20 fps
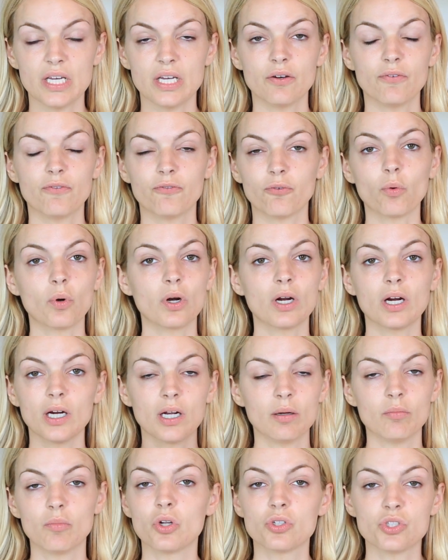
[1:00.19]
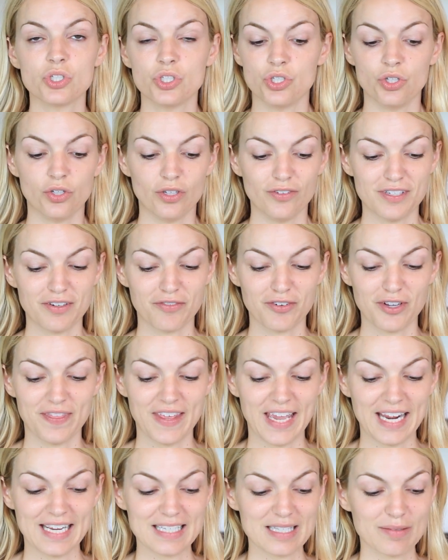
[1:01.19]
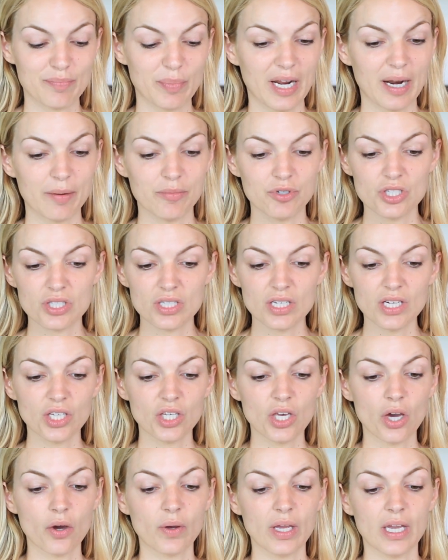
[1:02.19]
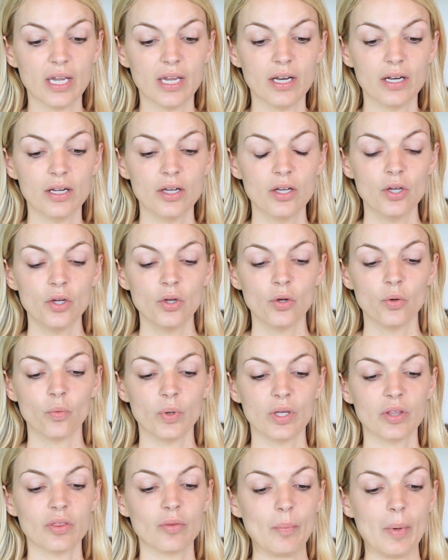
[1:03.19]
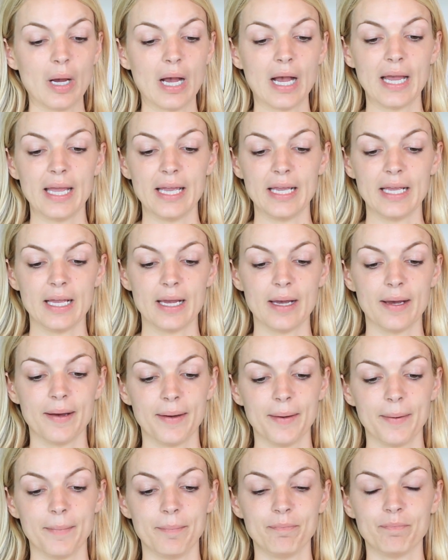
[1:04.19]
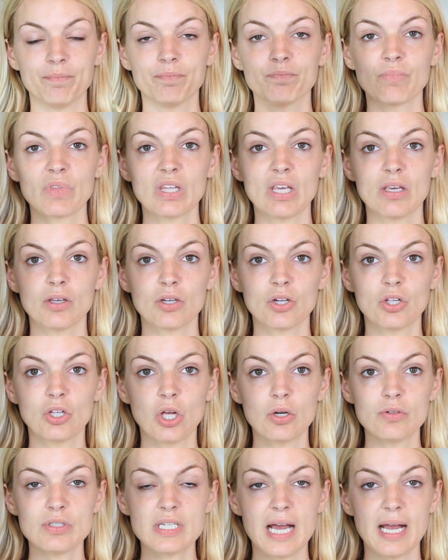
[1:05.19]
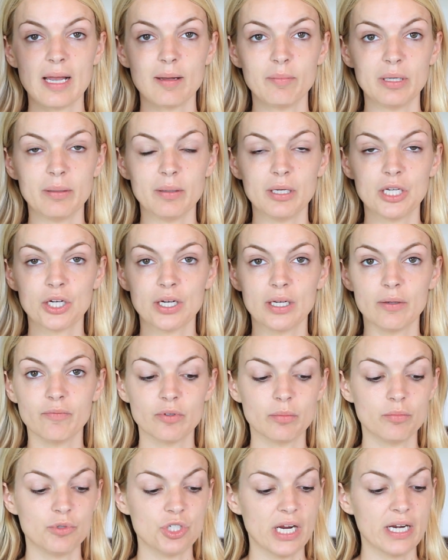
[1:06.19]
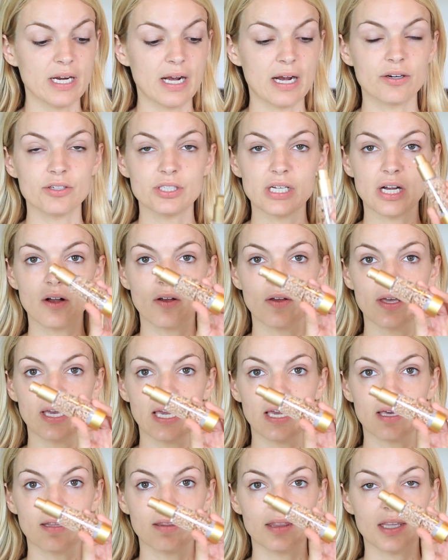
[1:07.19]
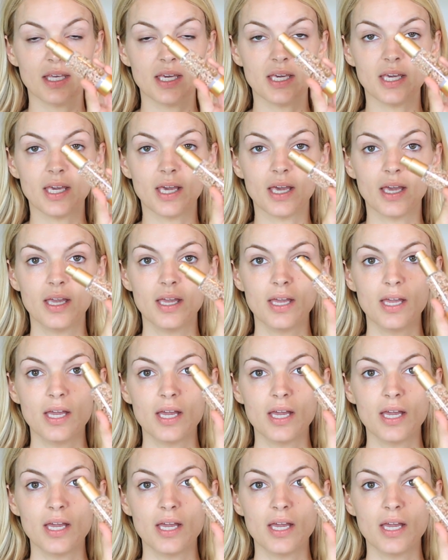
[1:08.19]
it for a multitude of different things. But I'm just going to go in with my Glow Time BB cream from Jane Iredale and the